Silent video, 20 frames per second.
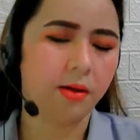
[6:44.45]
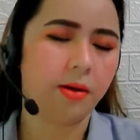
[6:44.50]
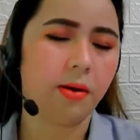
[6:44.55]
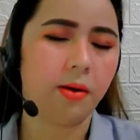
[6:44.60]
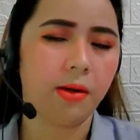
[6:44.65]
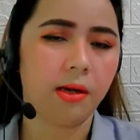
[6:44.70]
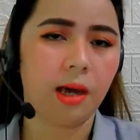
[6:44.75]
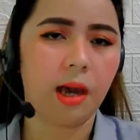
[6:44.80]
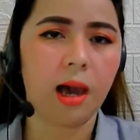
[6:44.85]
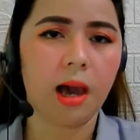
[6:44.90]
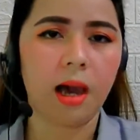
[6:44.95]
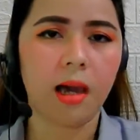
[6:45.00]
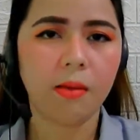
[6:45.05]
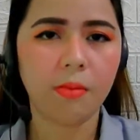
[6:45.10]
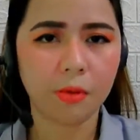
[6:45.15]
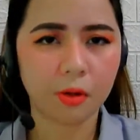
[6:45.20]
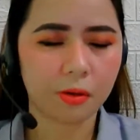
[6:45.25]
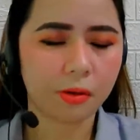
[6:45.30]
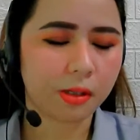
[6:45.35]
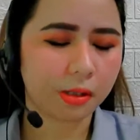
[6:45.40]
okay,
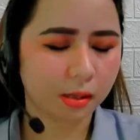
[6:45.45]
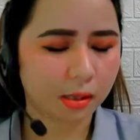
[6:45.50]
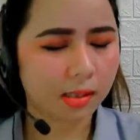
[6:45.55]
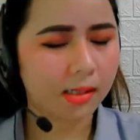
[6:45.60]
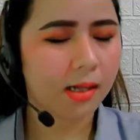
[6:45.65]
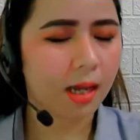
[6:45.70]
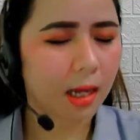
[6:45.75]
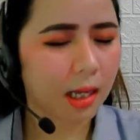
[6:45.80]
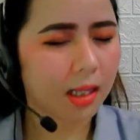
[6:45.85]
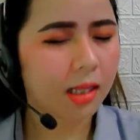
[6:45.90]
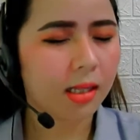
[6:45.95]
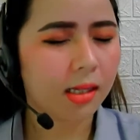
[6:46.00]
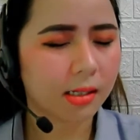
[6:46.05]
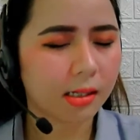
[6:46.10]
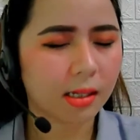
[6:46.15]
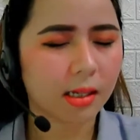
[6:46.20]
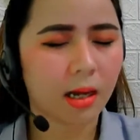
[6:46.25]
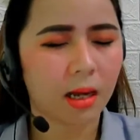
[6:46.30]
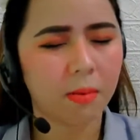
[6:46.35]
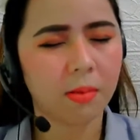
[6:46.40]
I'm going to say
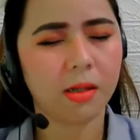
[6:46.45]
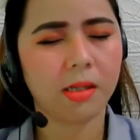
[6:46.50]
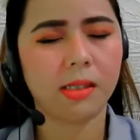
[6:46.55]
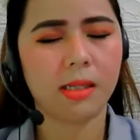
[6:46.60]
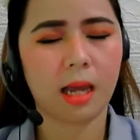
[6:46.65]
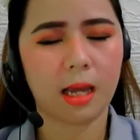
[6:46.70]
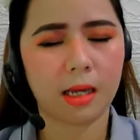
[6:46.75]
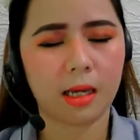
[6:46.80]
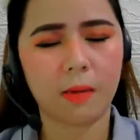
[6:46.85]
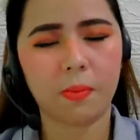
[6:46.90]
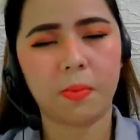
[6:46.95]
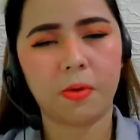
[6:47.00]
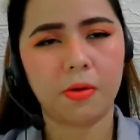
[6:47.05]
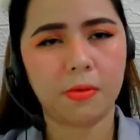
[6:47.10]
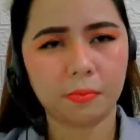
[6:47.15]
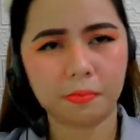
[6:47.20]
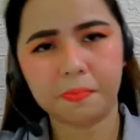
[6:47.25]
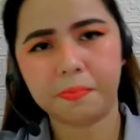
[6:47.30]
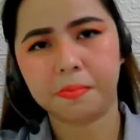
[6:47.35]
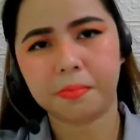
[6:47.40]
this again because I keep on